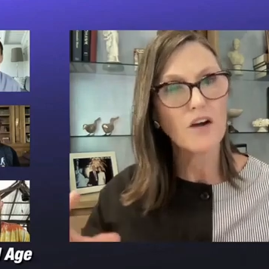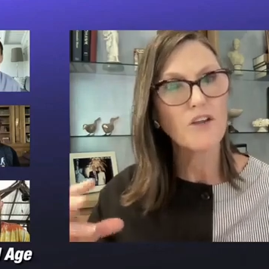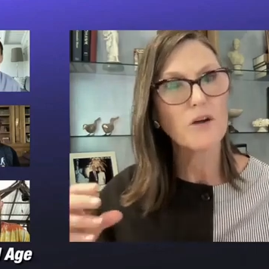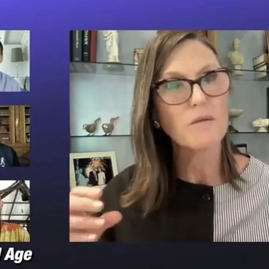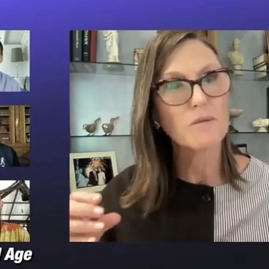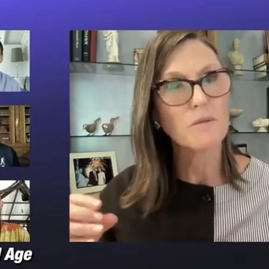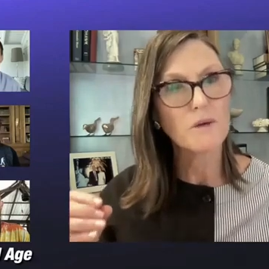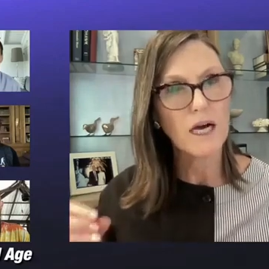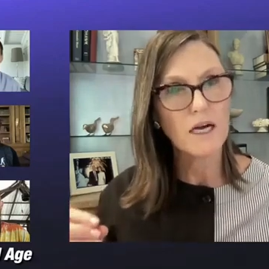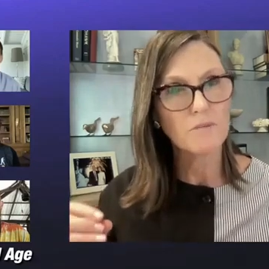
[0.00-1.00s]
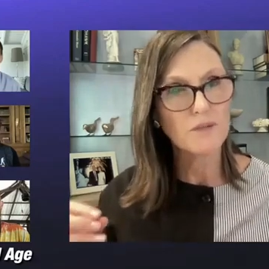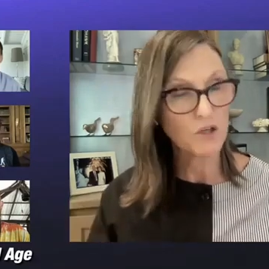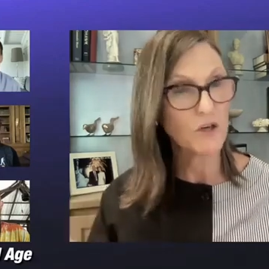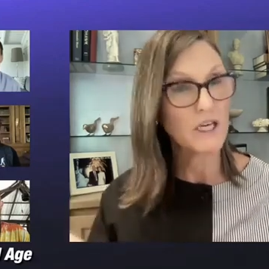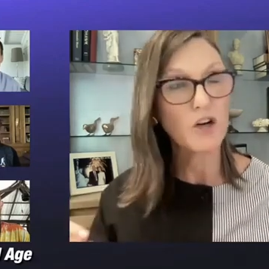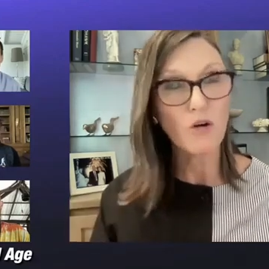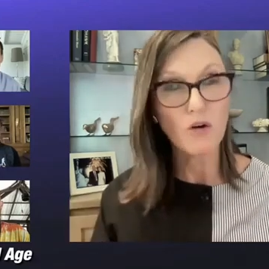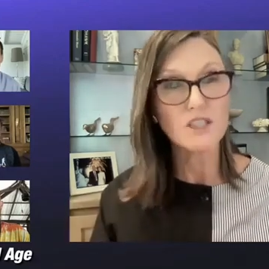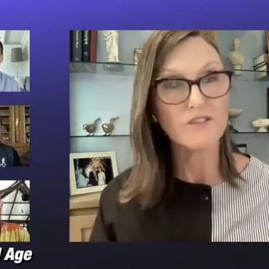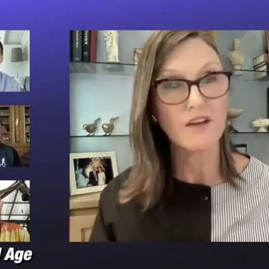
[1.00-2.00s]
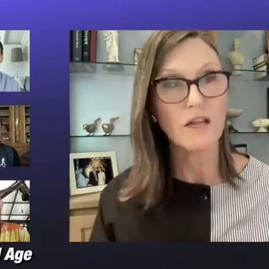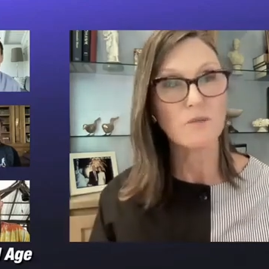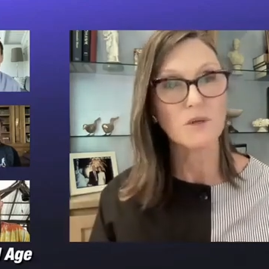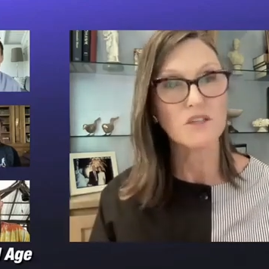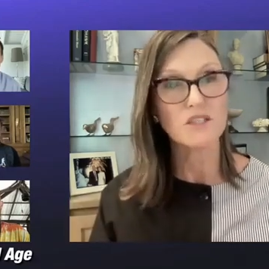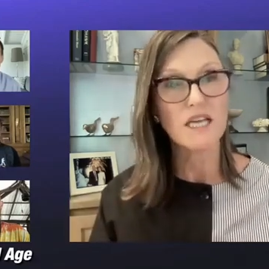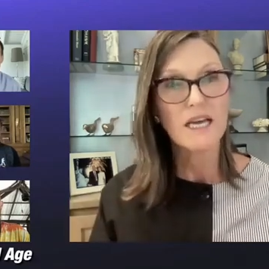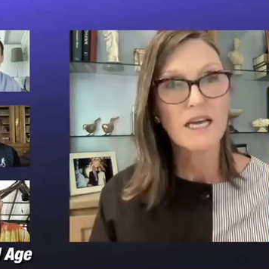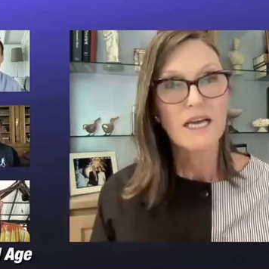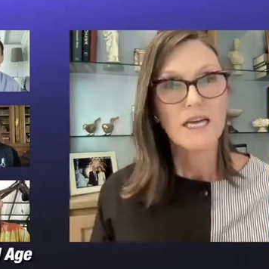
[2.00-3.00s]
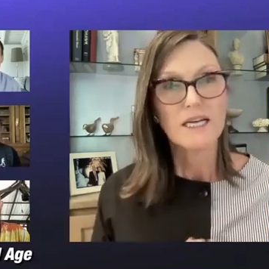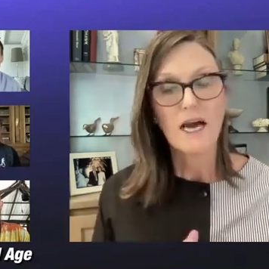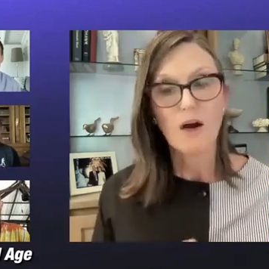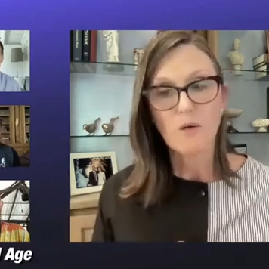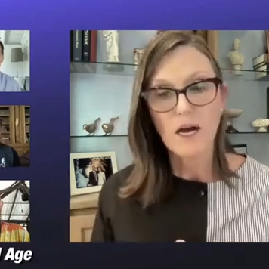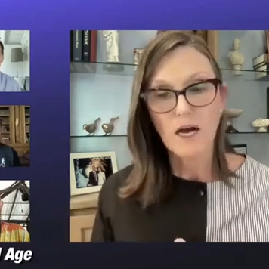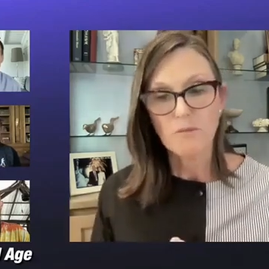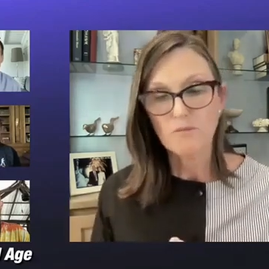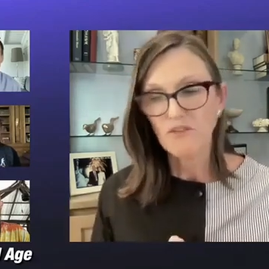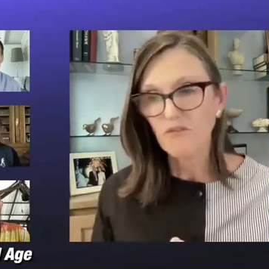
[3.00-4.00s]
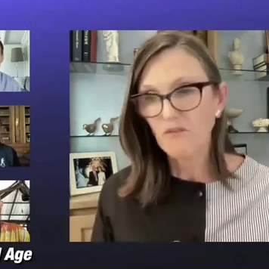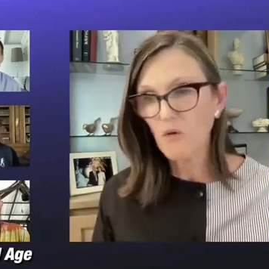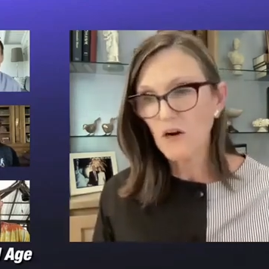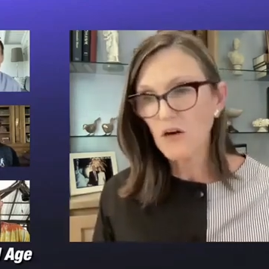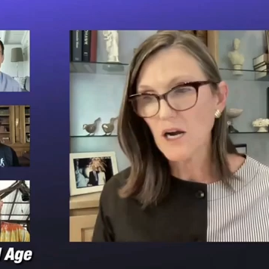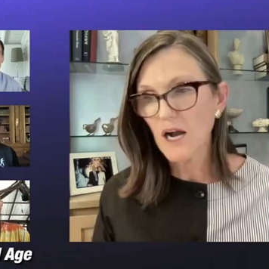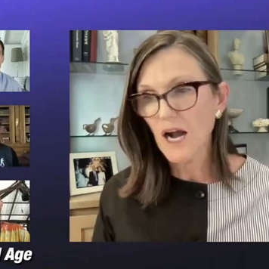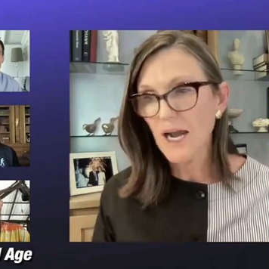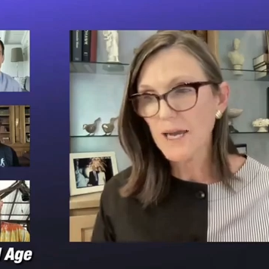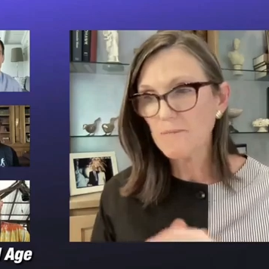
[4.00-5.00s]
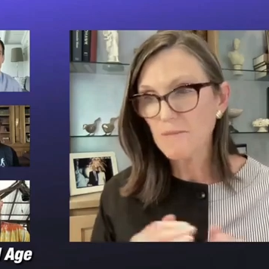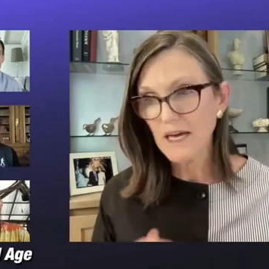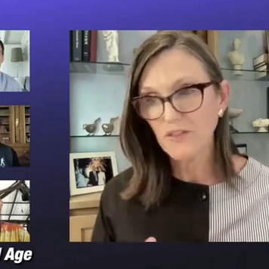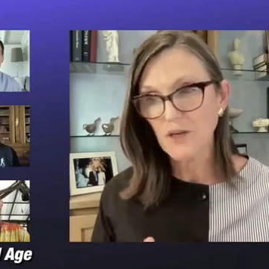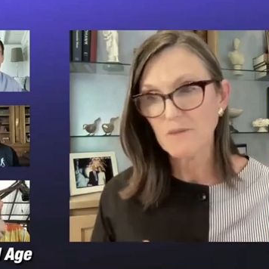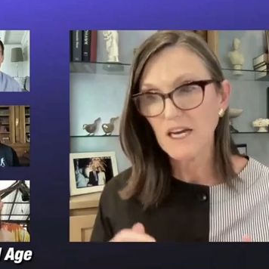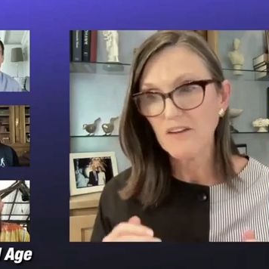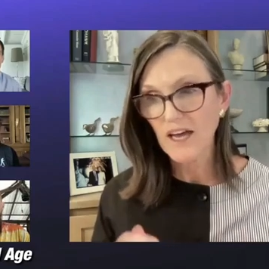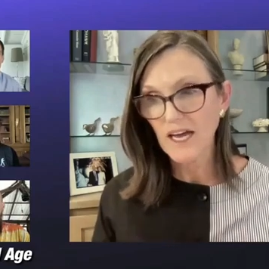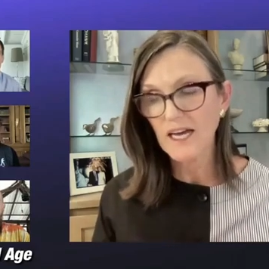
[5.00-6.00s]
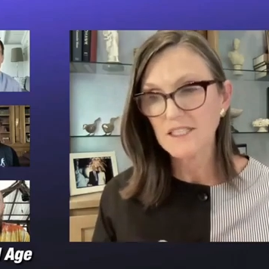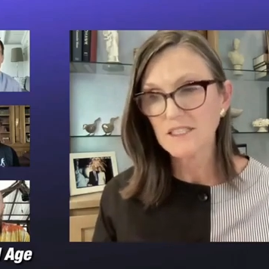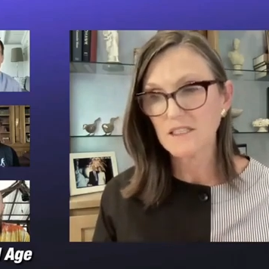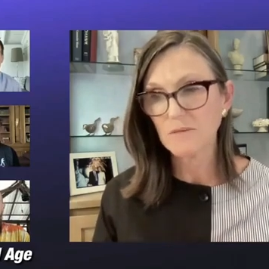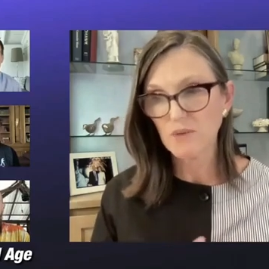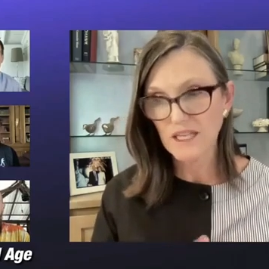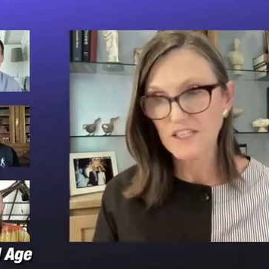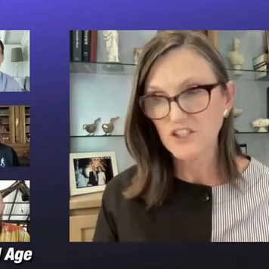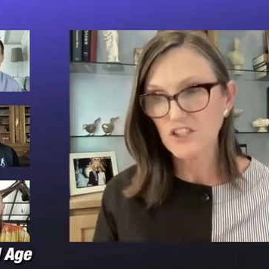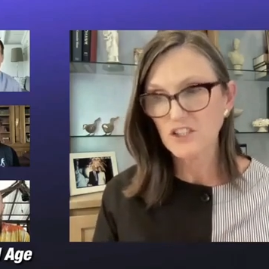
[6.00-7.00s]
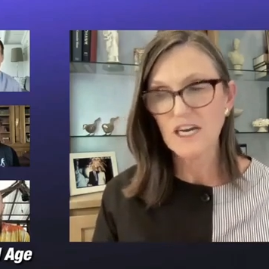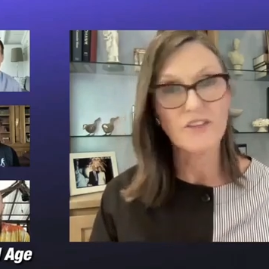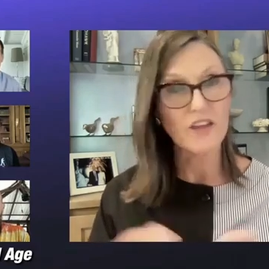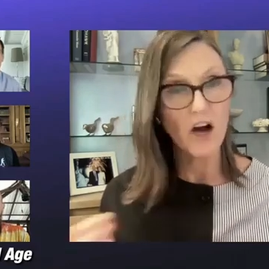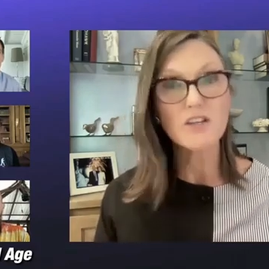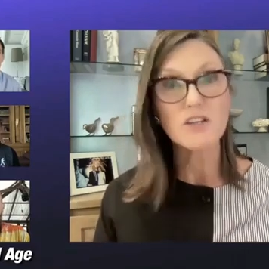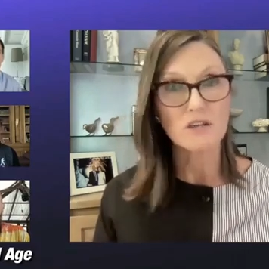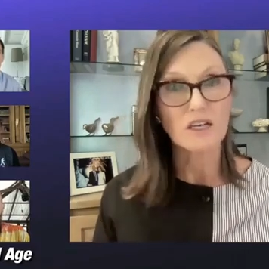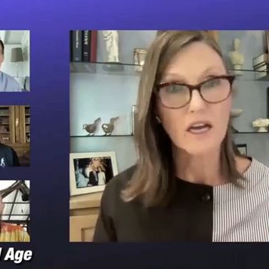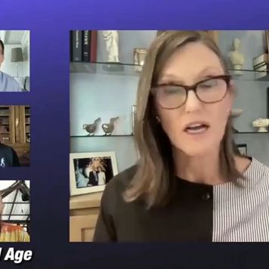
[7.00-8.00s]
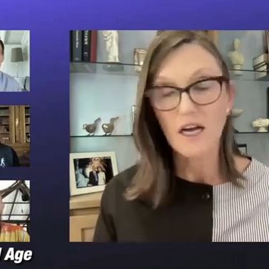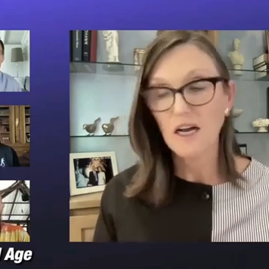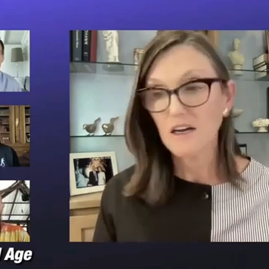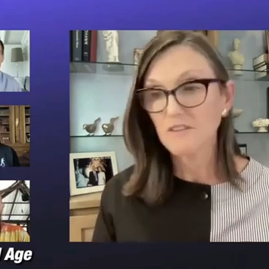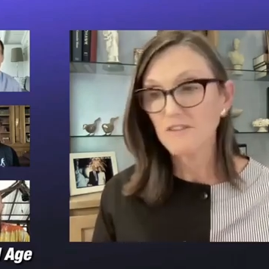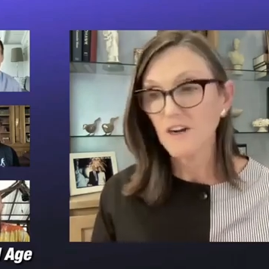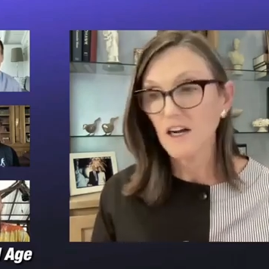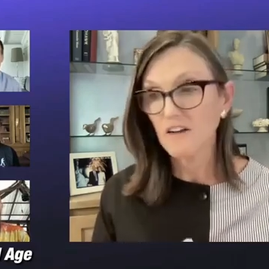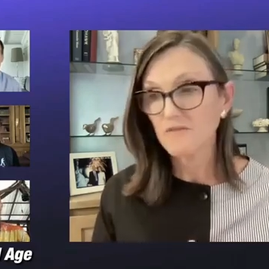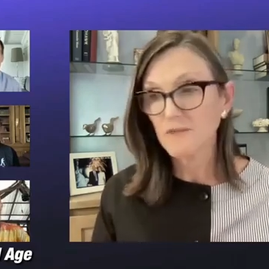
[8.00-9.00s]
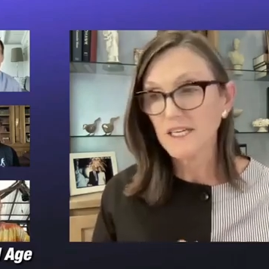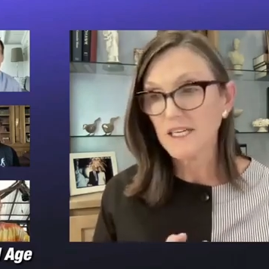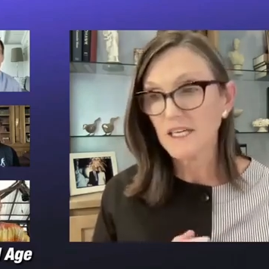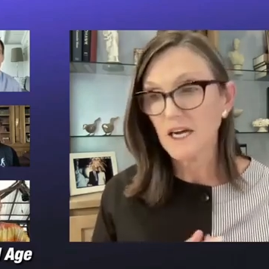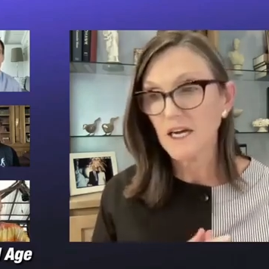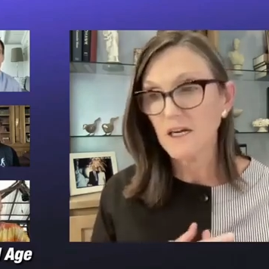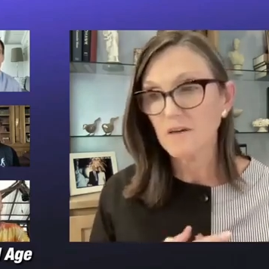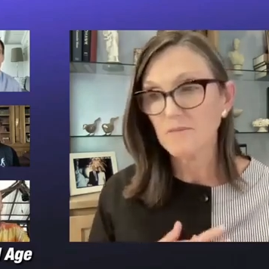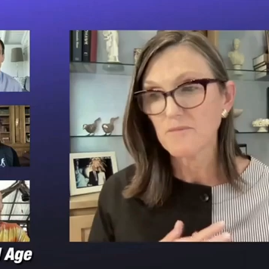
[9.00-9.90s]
are the Bitcoin core developers. Now, before I met them, and I've had the pleasure and the honor of meeting